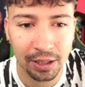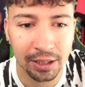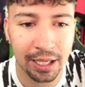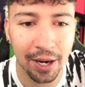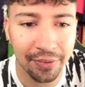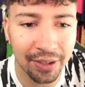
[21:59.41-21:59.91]

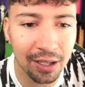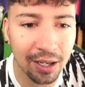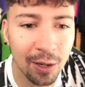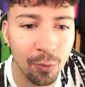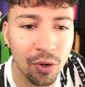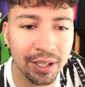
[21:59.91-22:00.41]
Okay, I think I
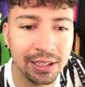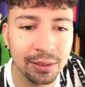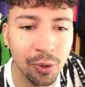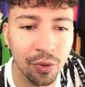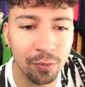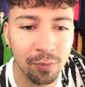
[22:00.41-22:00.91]
like Watkins
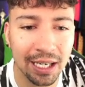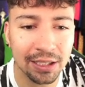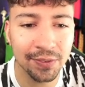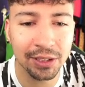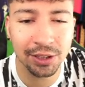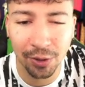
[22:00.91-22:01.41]
more than
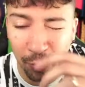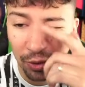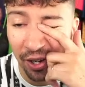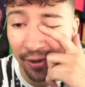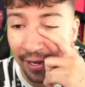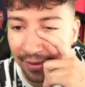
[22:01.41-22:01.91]
Rashford, so we'll
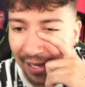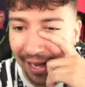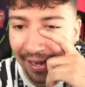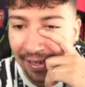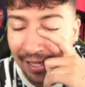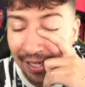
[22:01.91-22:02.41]
go like that.